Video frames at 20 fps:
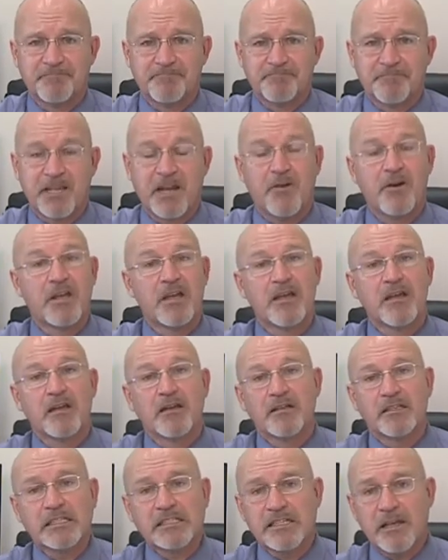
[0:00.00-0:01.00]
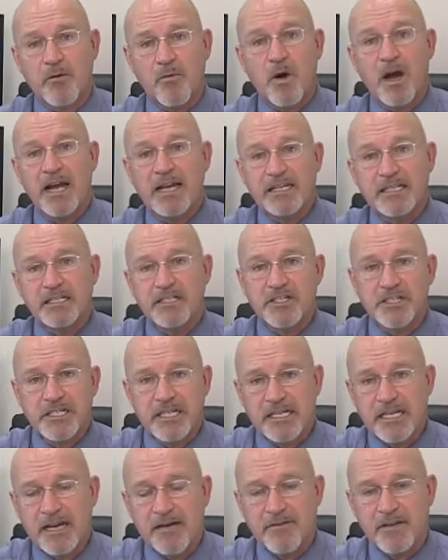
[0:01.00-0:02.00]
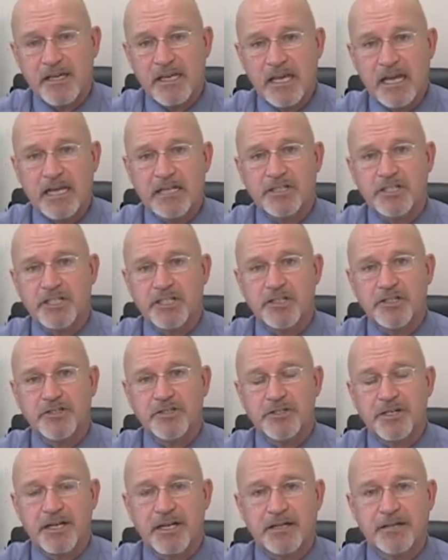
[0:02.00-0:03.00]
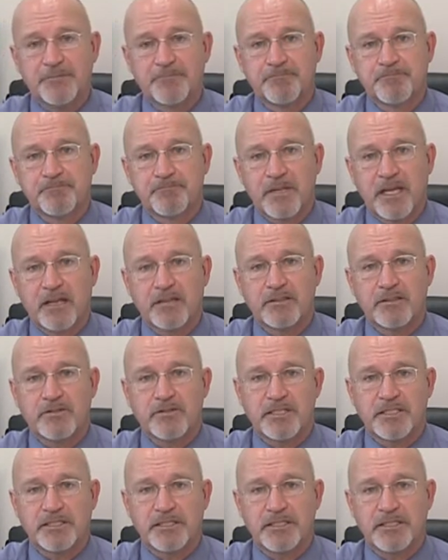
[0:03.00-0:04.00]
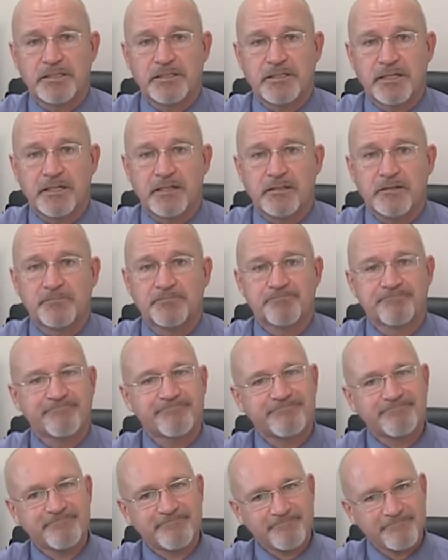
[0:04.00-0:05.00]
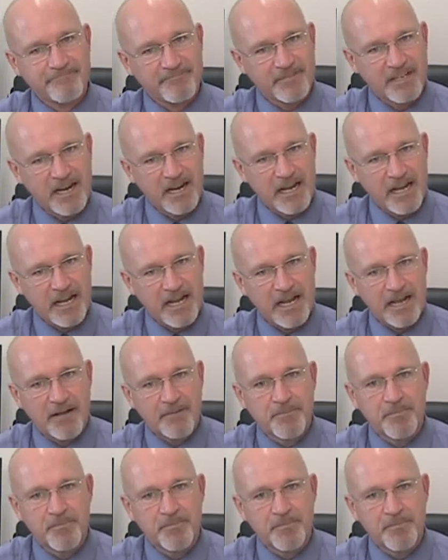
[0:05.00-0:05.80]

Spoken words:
Now, you say, why didn't she have a cashier's check at the trustee sale? Aha!